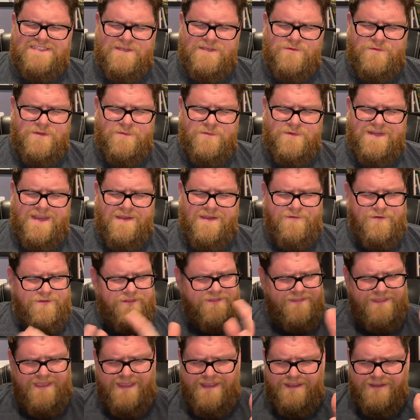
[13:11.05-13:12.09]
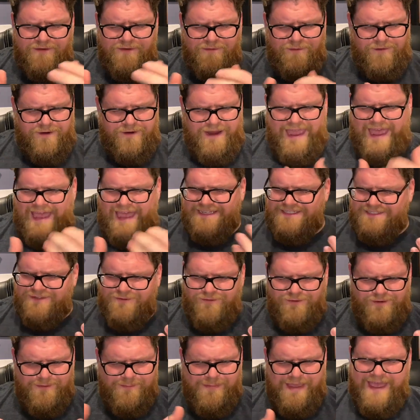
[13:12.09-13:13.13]
that we would never think or ask
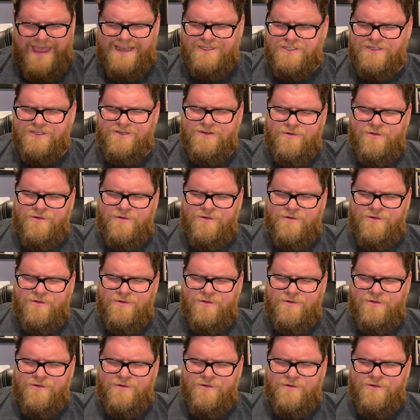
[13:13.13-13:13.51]
or imagine.